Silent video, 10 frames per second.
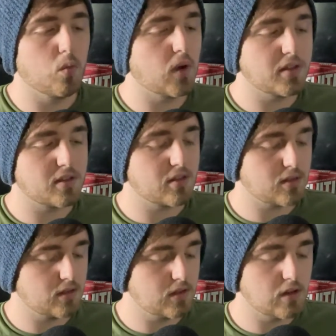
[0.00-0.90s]

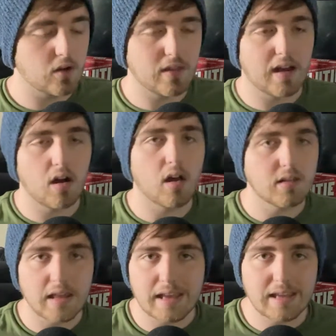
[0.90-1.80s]
once, that
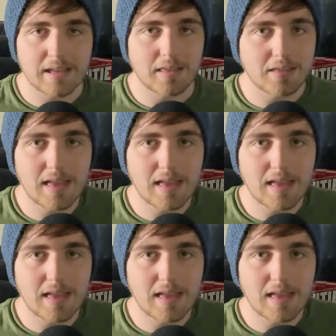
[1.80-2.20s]
Huntley kid that